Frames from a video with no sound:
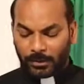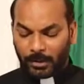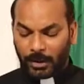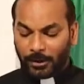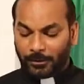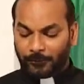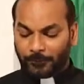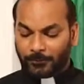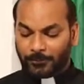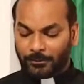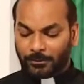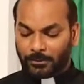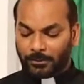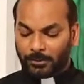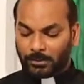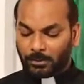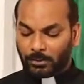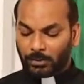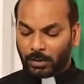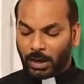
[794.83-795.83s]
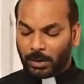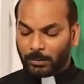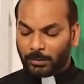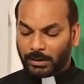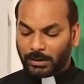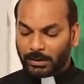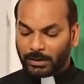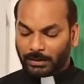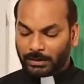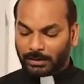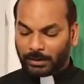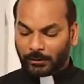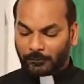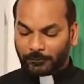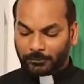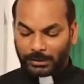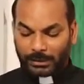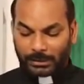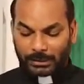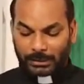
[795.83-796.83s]
of dominant
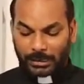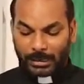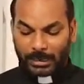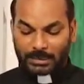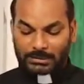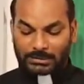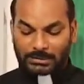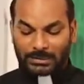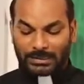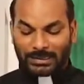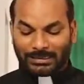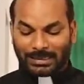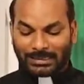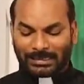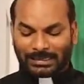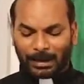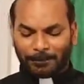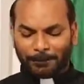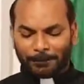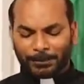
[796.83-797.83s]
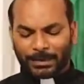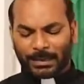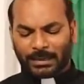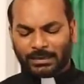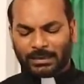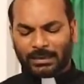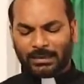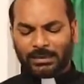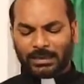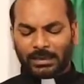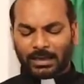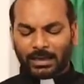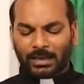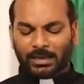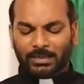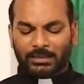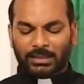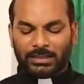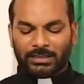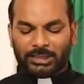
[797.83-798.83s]
of their caste that completely
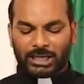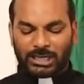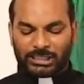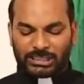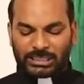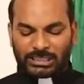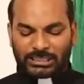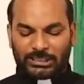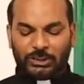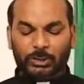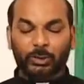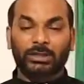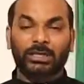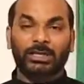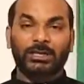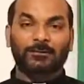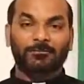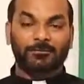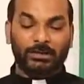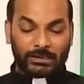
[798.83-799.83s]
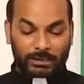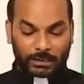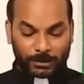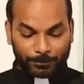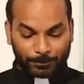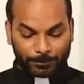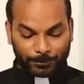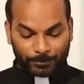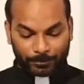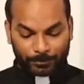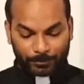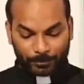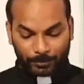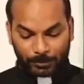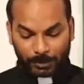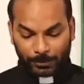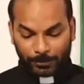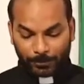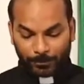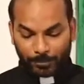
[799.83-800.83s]
denying the justice to the victim.
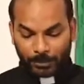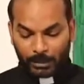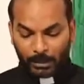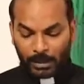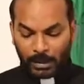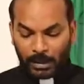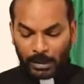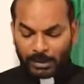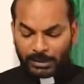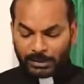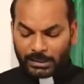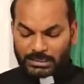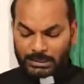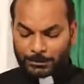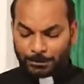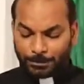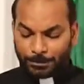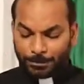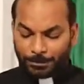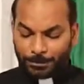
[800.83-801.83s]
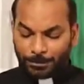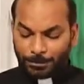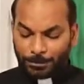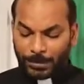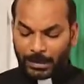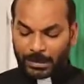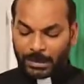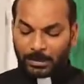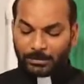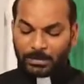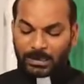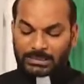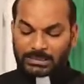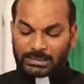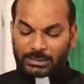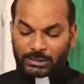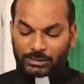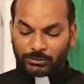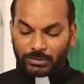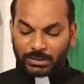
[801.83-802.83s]
In this pandemic
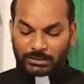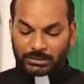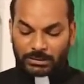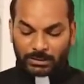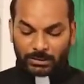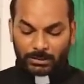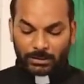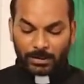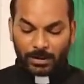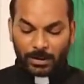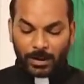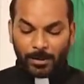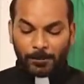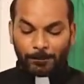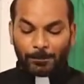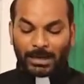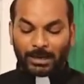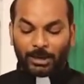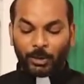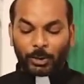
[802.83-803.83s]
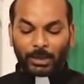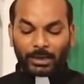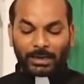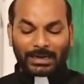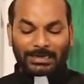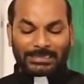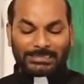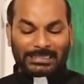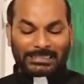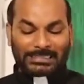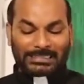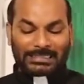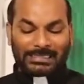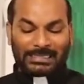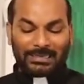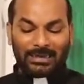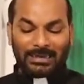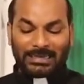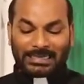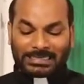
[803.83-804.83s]
situation, by looking at
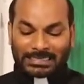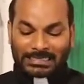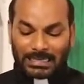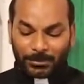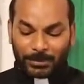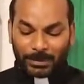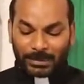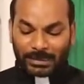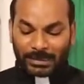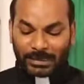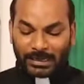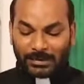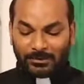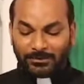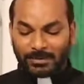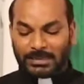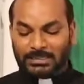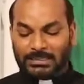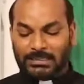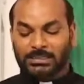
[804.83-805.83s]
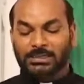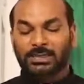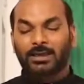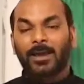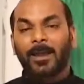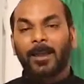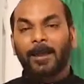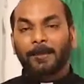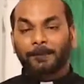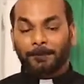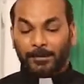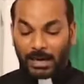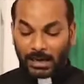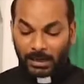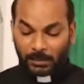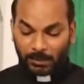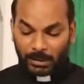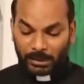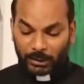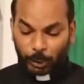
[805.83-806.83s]
such disturbing events
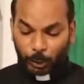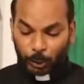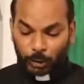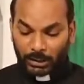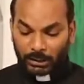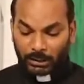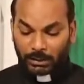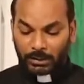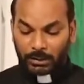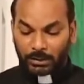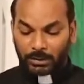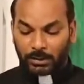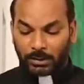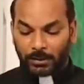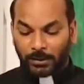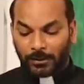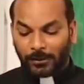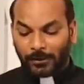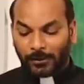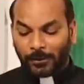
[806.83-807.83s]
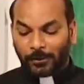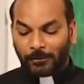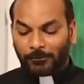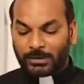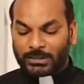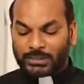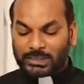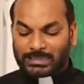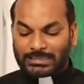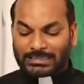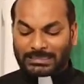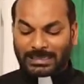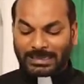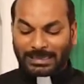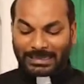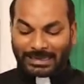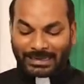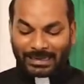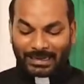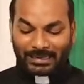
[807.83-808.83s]
made me to think, which is
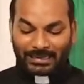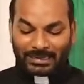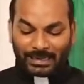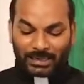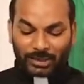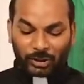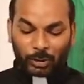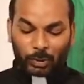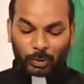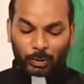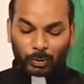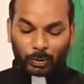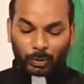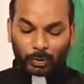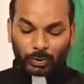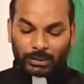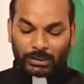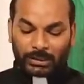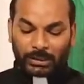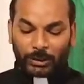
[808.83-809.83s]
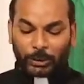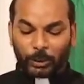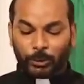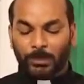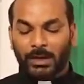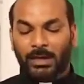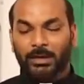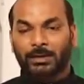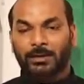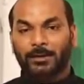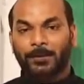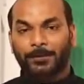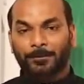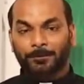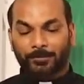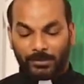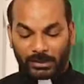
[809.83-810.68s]
the real threat to the humanity?